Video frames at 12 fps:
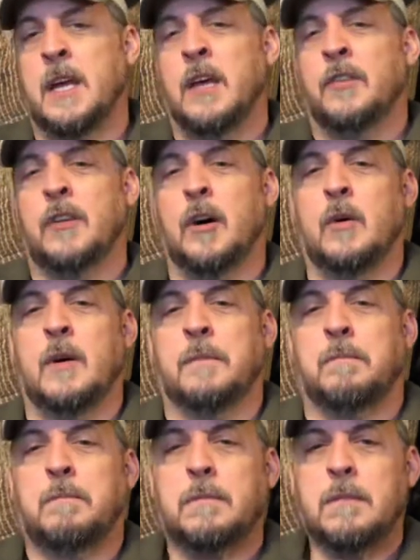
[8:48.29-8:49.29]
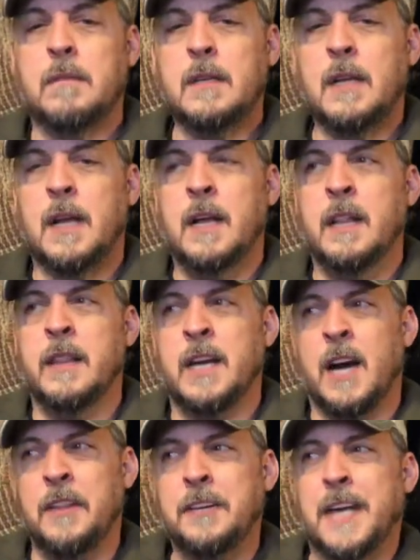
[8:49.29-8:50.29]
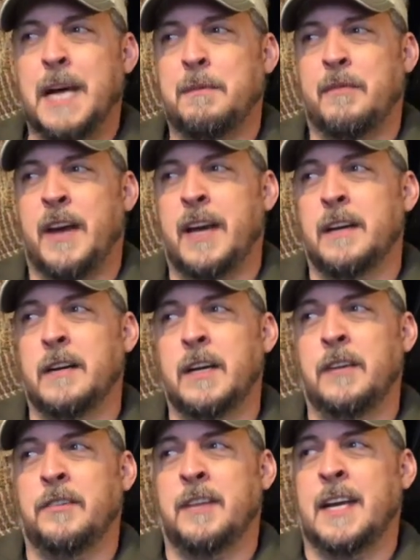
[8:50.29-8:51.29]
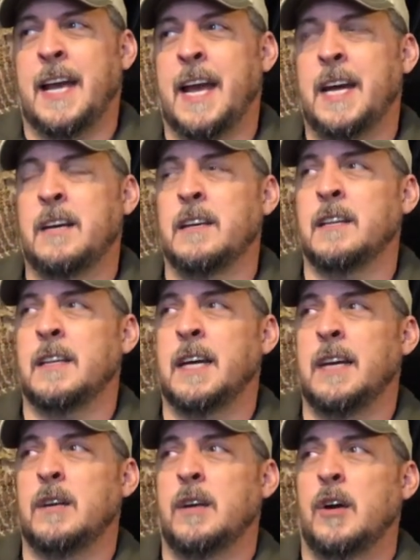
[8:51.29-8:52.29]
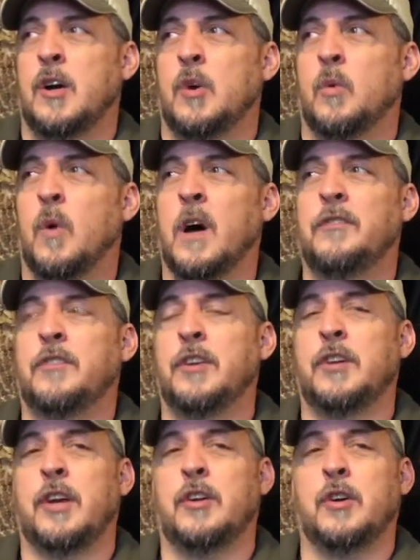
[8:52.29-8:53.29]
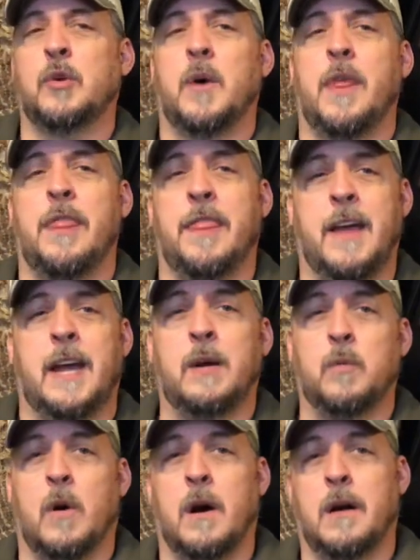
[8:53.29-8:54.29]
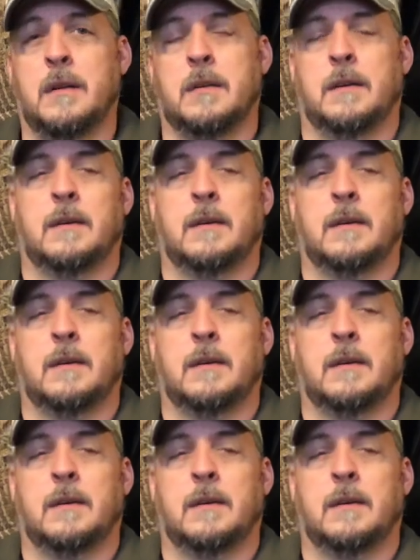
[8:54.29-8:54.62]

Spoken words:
So the other type of hater is the hater that wants you to do what they want.